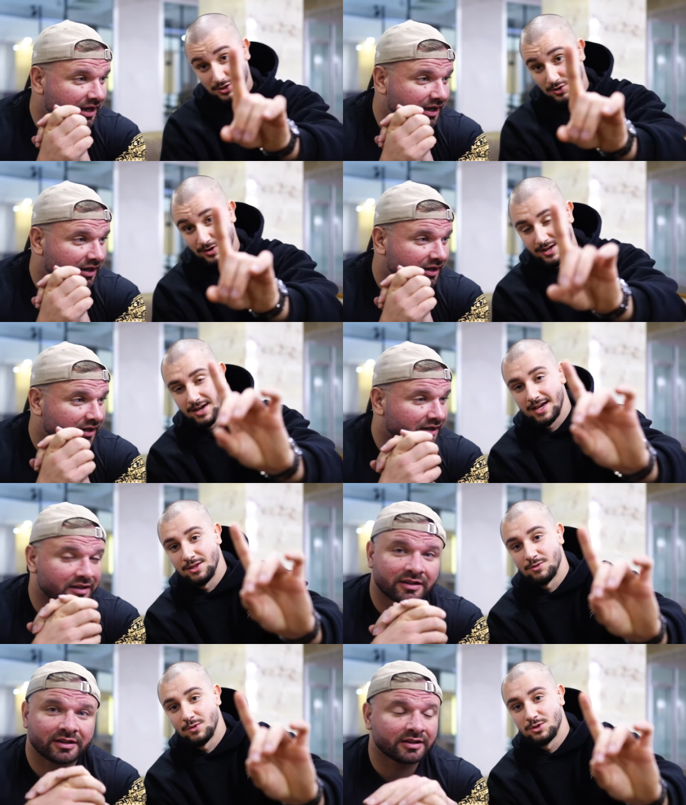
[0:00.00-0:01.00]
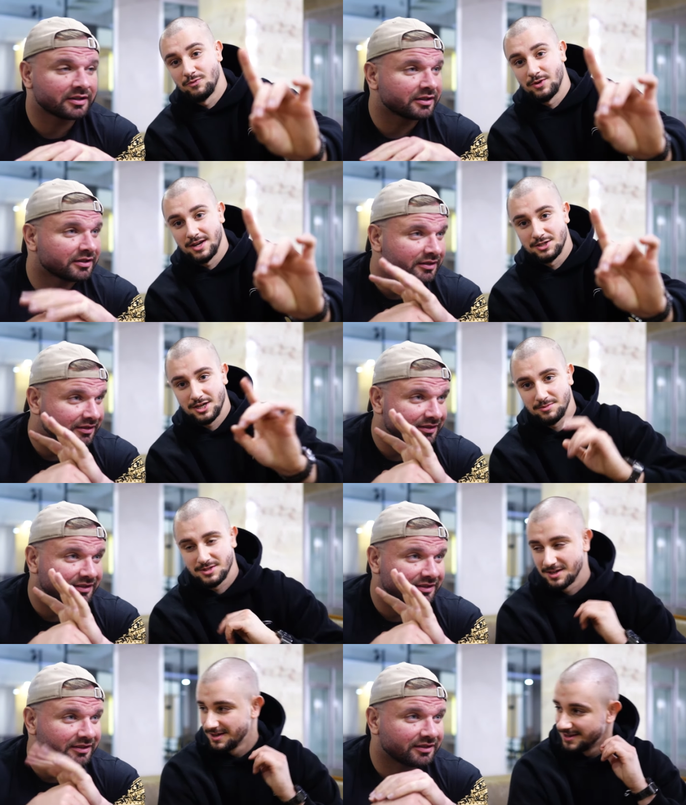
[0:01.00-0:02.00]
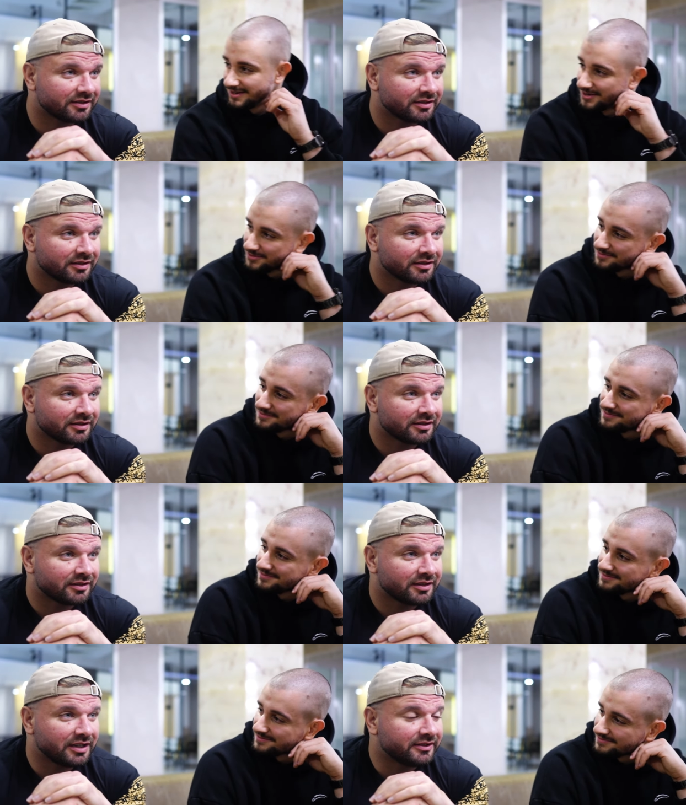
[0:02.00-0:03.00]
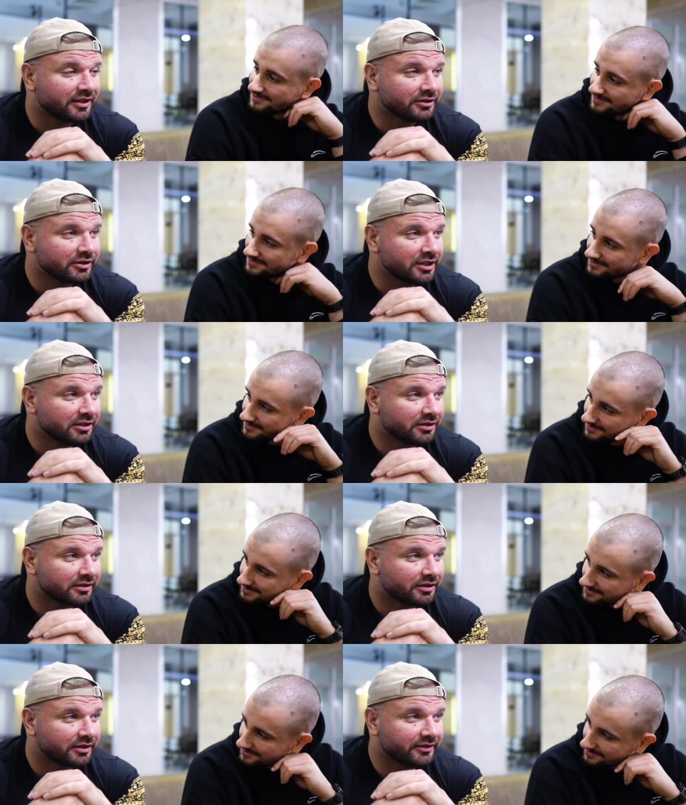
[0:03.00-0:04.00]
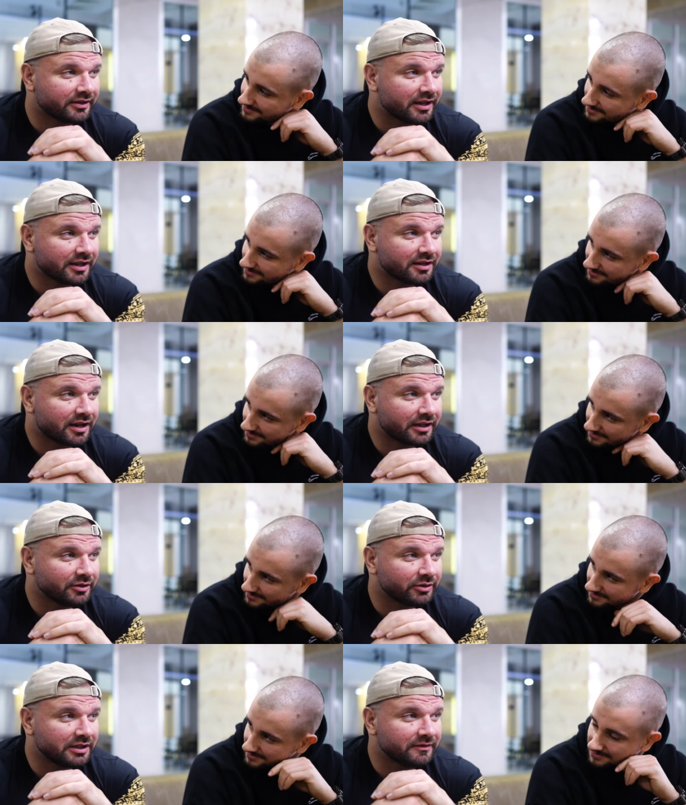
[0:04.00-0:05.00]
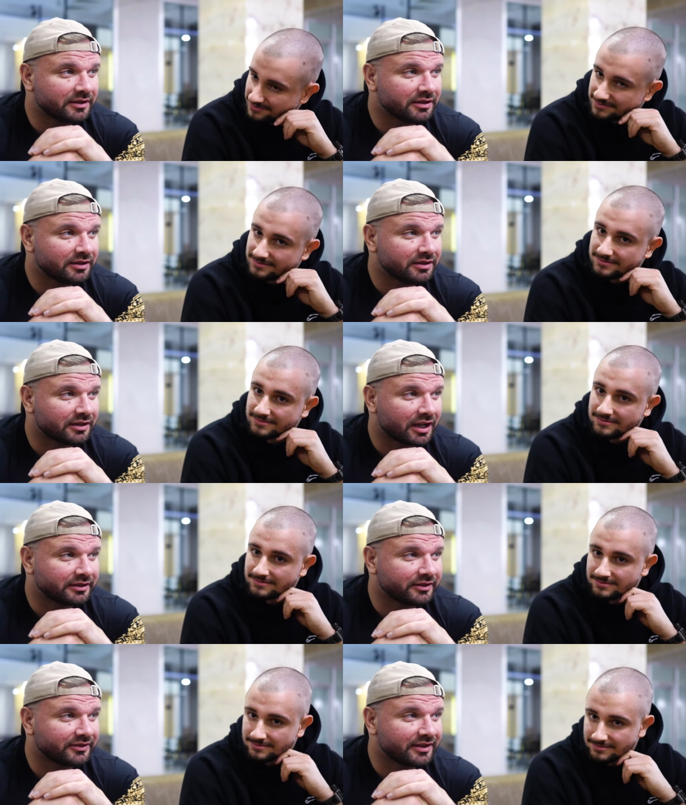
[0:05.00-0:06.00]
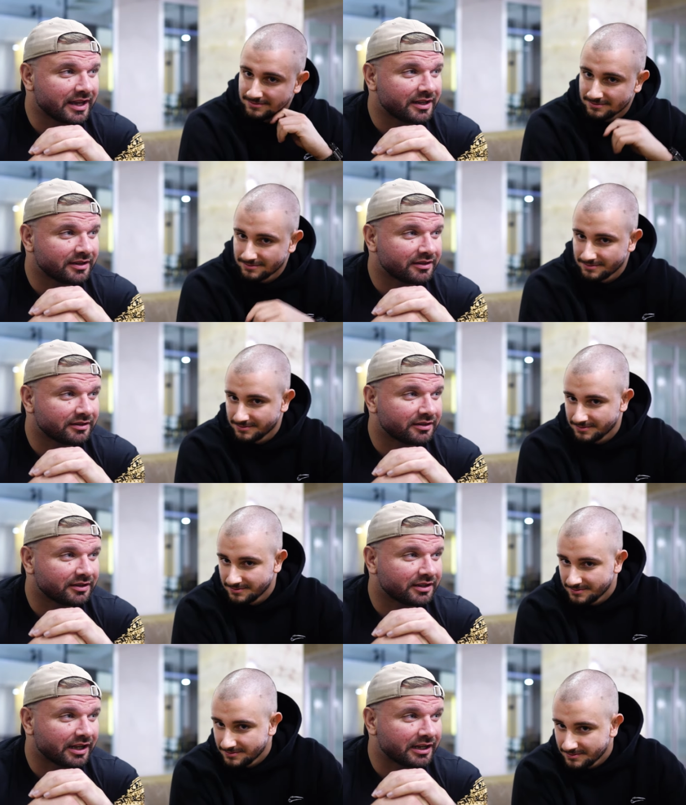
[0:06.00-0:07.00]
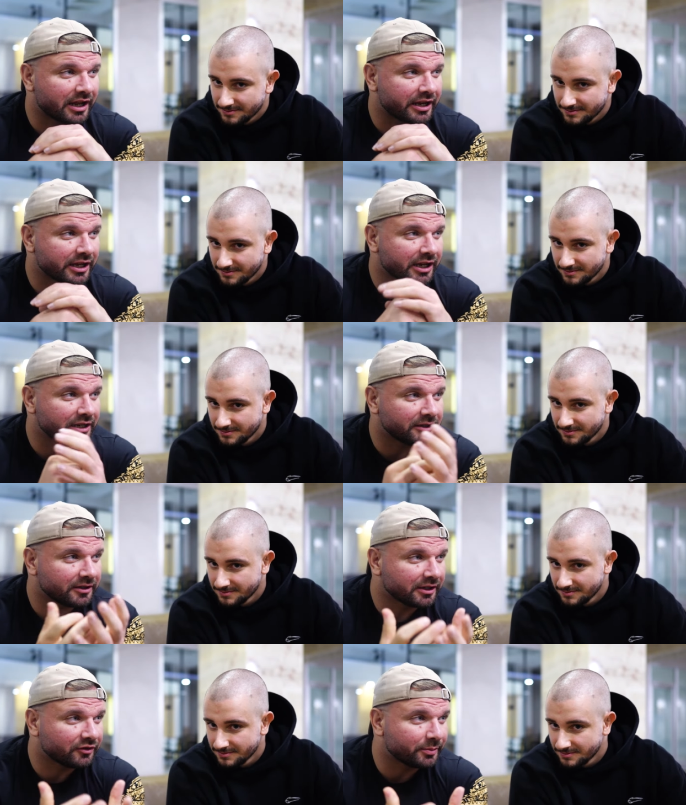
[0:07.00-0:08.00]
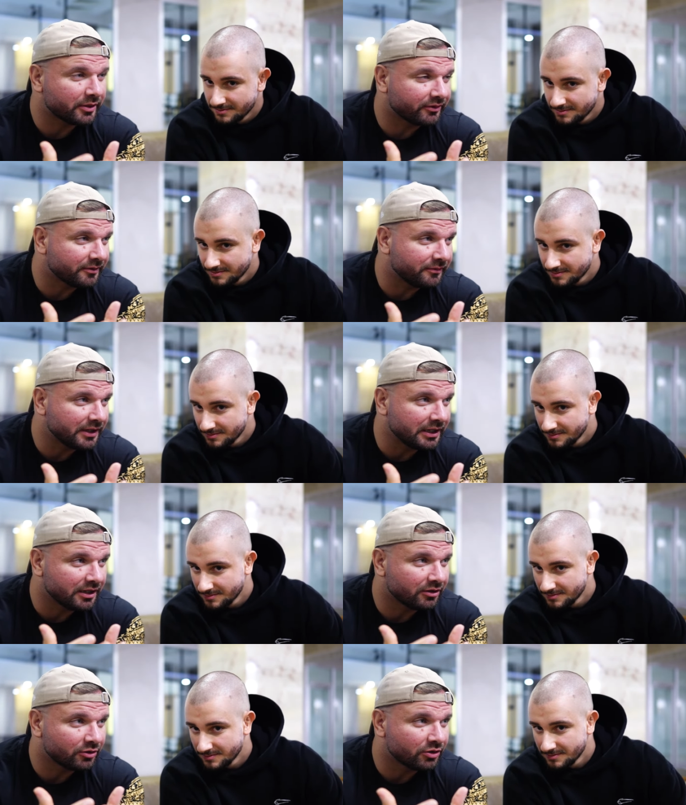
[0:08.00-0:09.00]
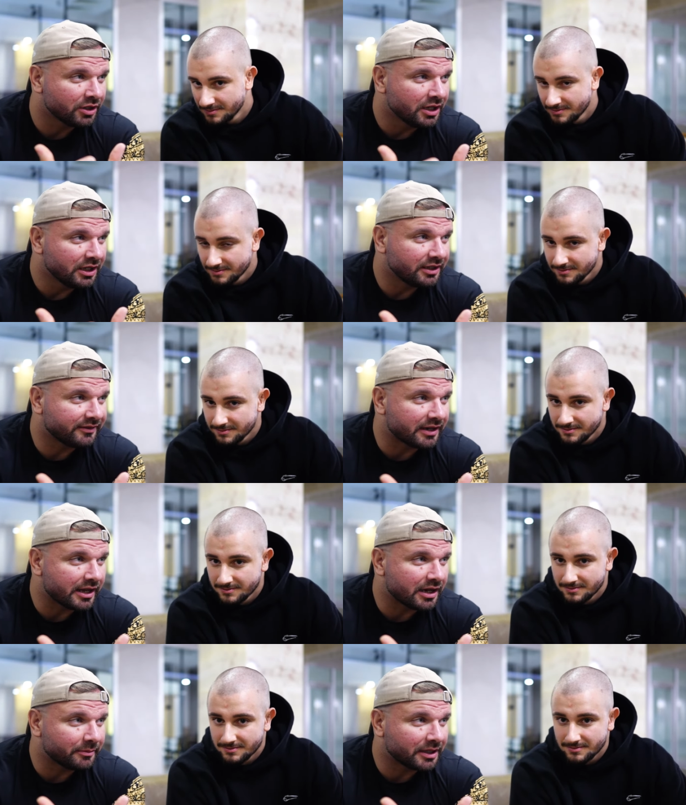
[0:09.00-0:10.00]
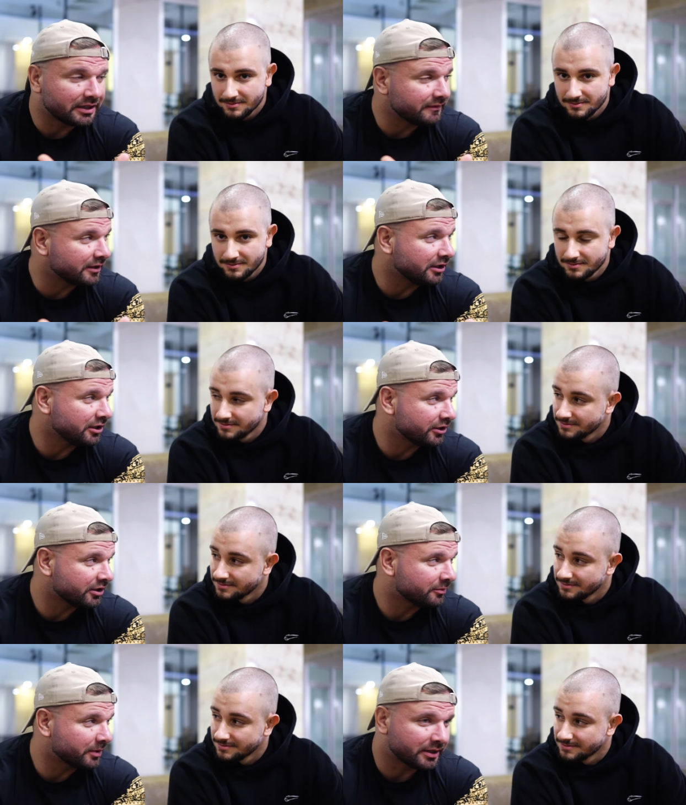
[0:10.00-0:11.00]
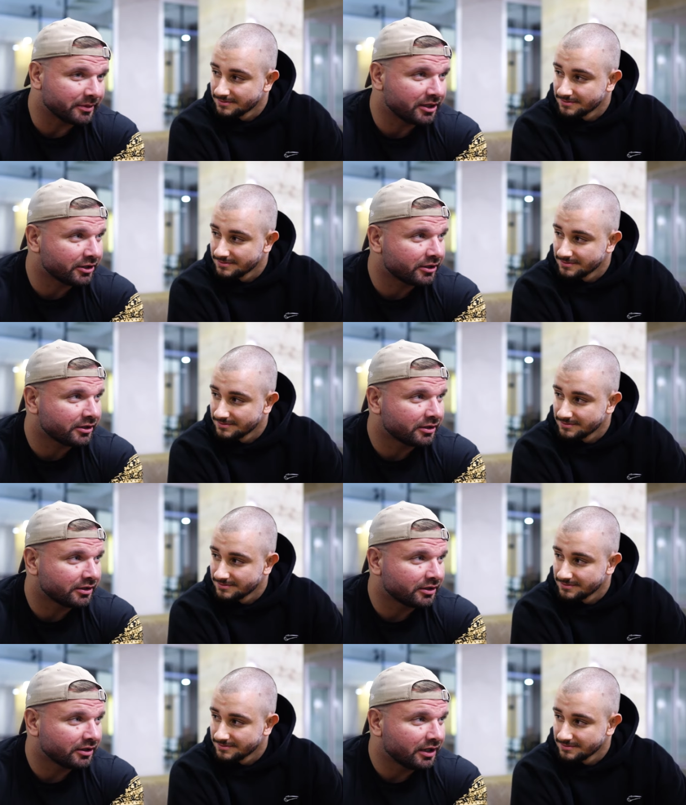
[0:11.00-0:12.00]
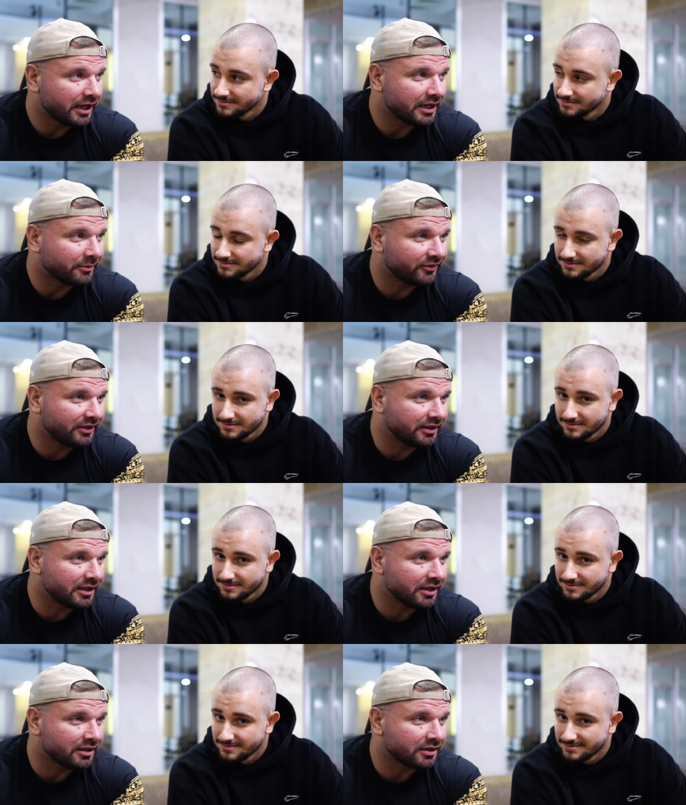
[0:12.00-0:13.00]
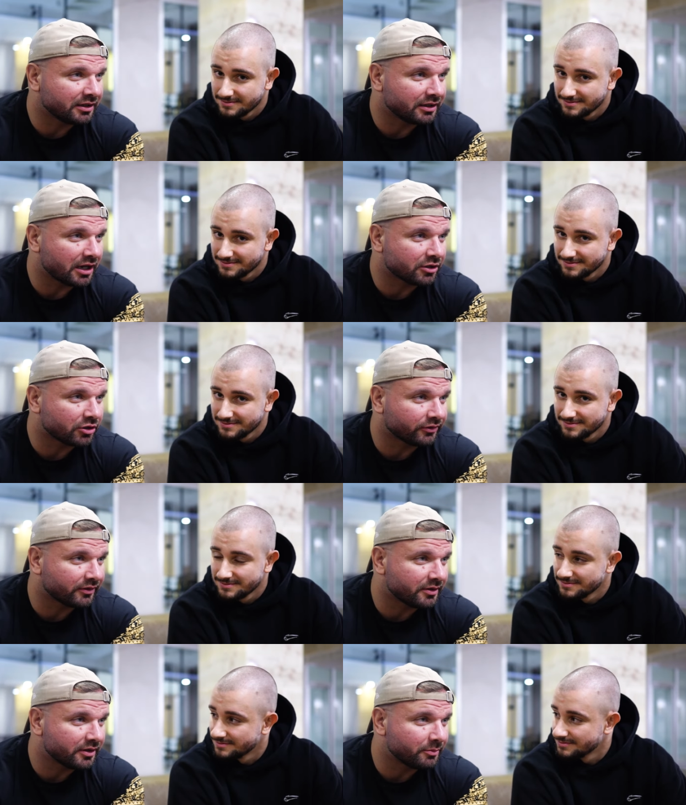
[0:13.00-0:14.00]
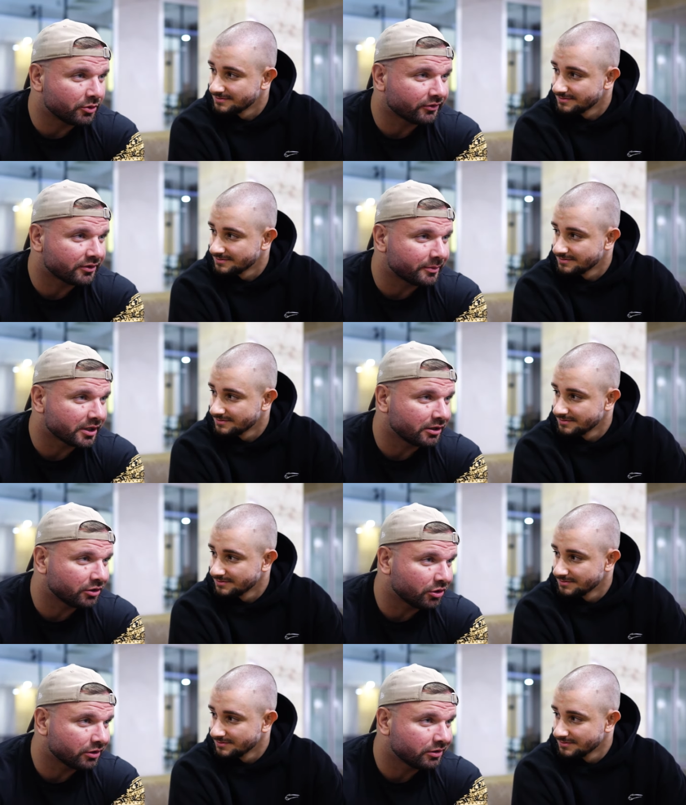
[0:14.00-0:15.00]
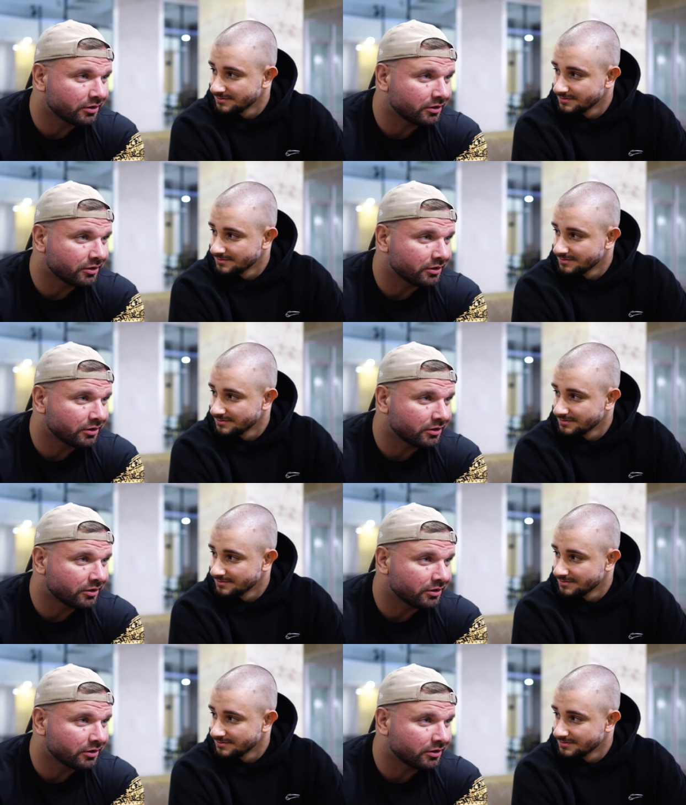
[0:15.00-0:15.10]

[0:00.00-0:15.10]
Speaker 1: sorry,
Speaker 2: I don't want to forget James. It's unreal. It's like I don't even understand, and, and, and I cannot express the feeling. You know, it's like I'm not even here, but I'm here, and I'm sitting uh, across the monster Michael Todd.